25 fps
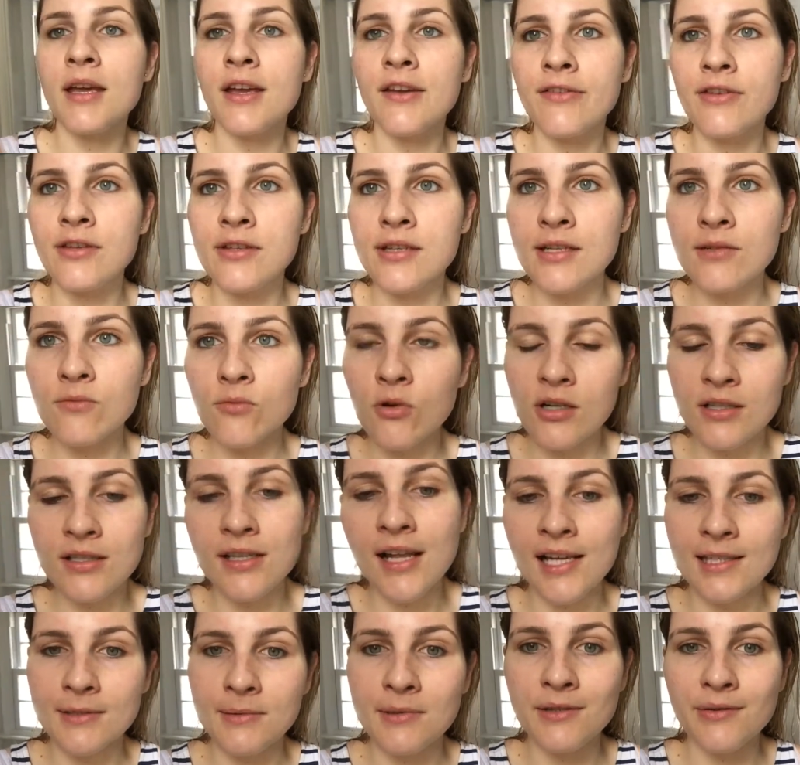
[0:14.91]
If you didn't watch
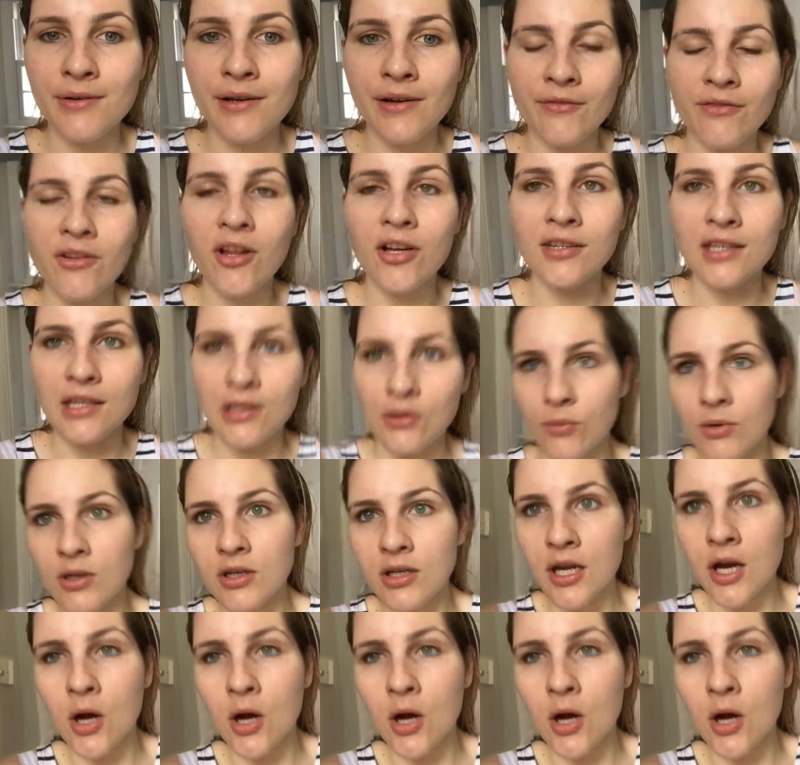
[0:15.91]
last week's reading vlog, then you wouldn't